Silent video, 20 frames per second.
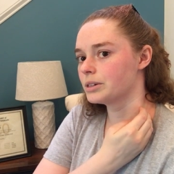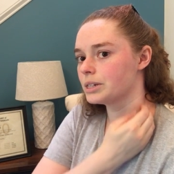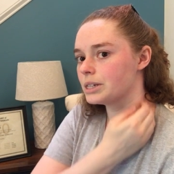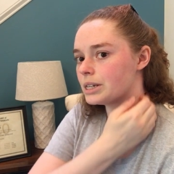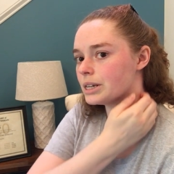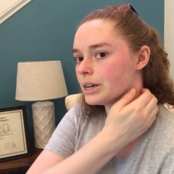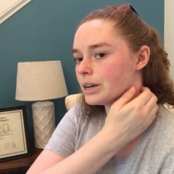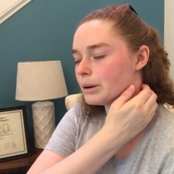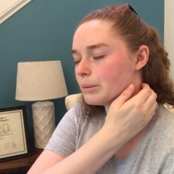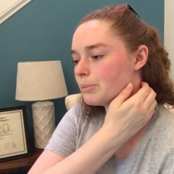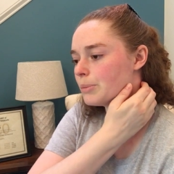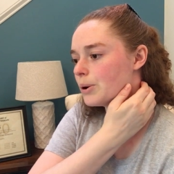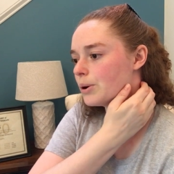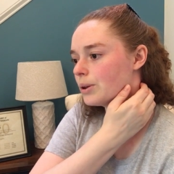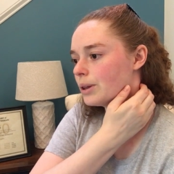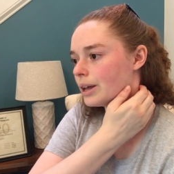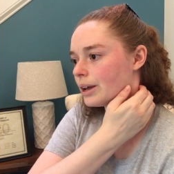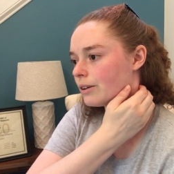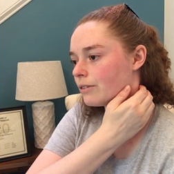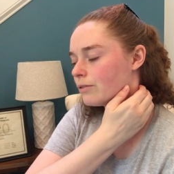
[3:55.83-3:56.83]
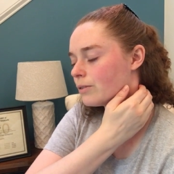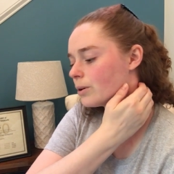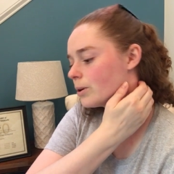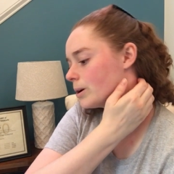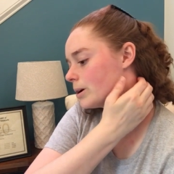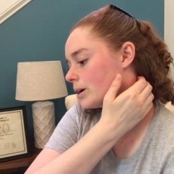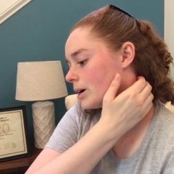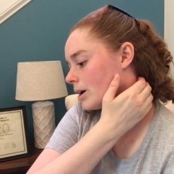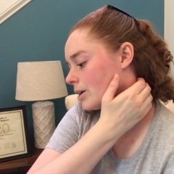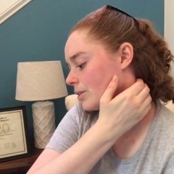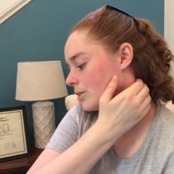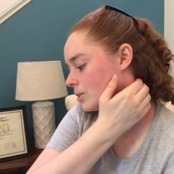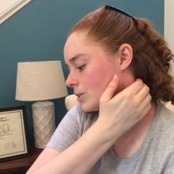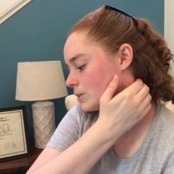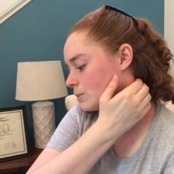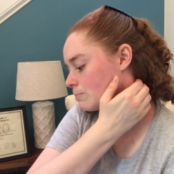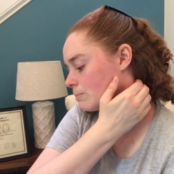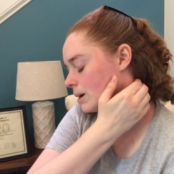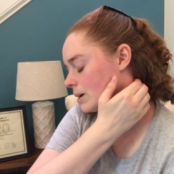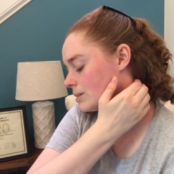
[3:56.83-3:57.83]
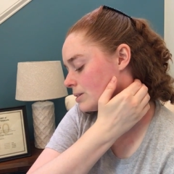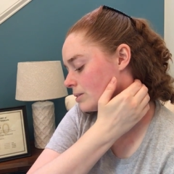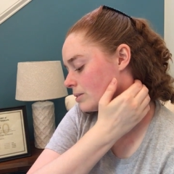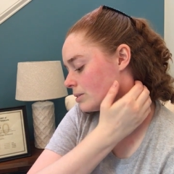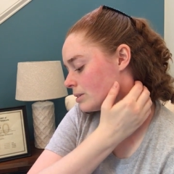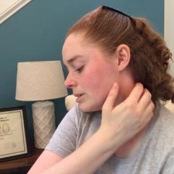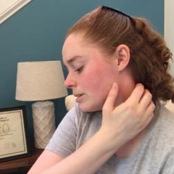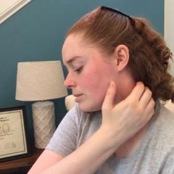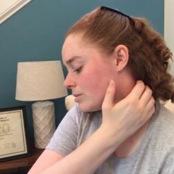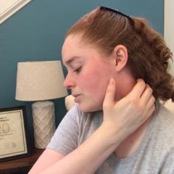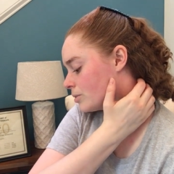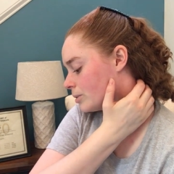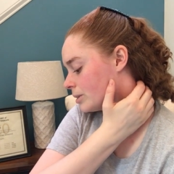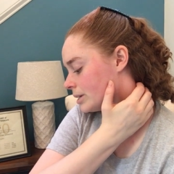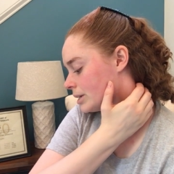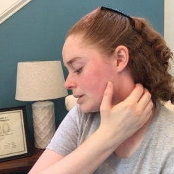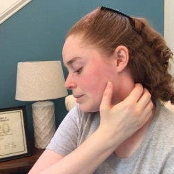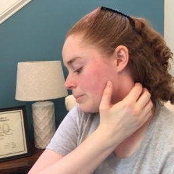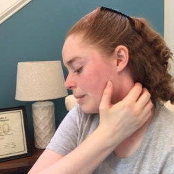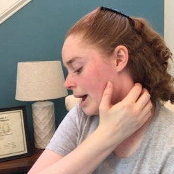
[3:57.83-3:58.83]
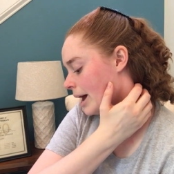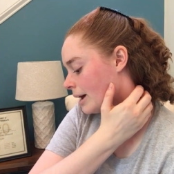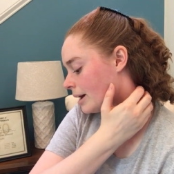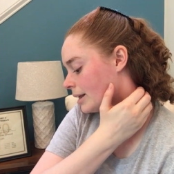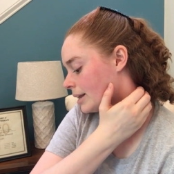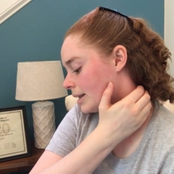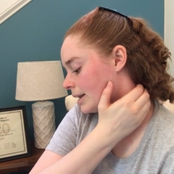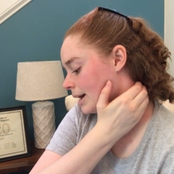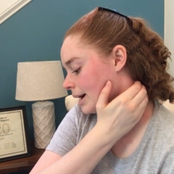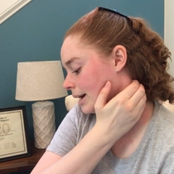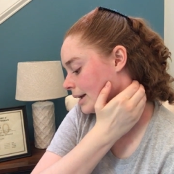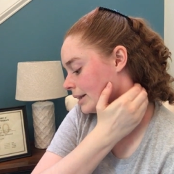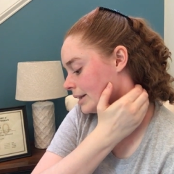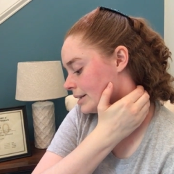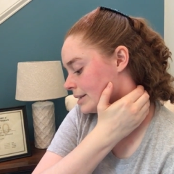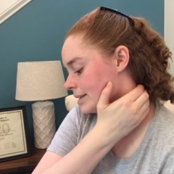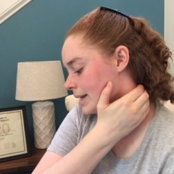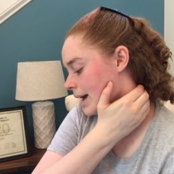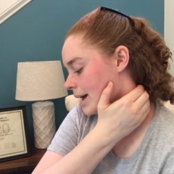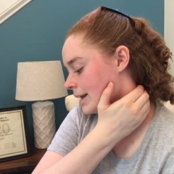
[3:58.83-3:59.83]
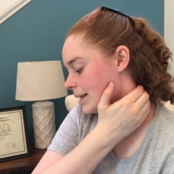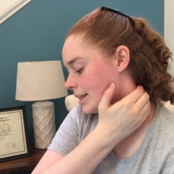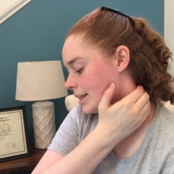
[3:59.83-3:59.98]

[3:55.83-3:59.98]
So you're pulling forward on those muscles towards the back of the neck and the side